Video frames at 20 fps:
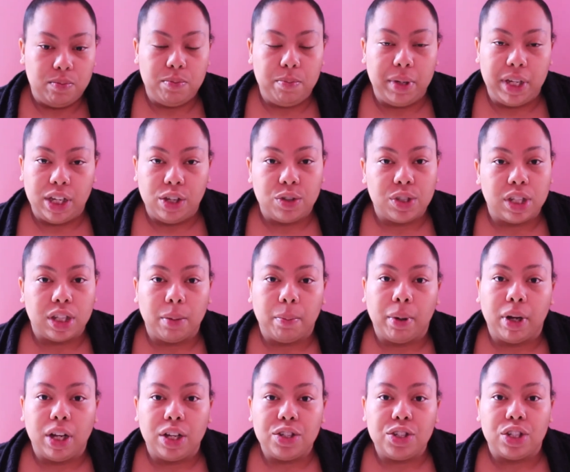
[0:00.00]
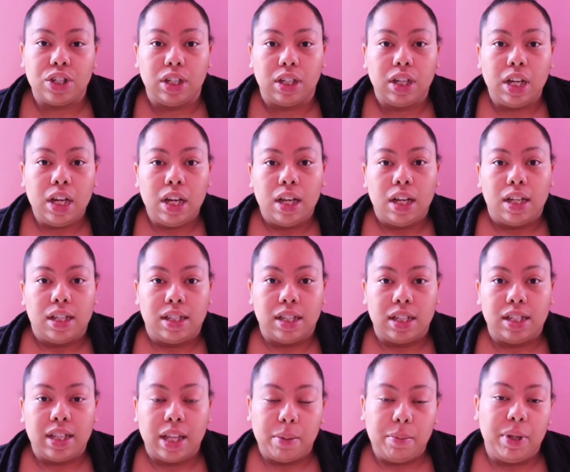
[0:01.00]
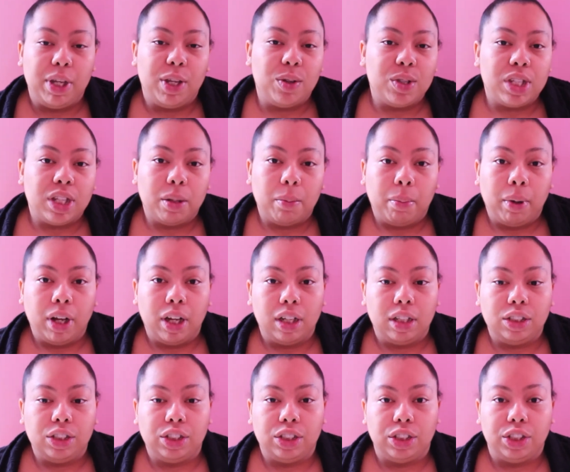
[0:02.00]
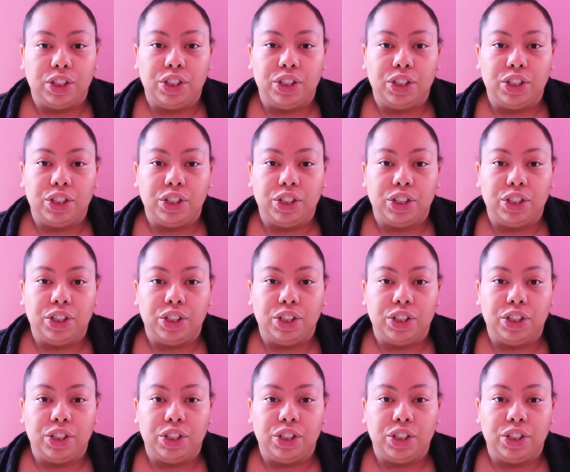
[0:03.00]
beat you to the punch, and since they beat you to the punch,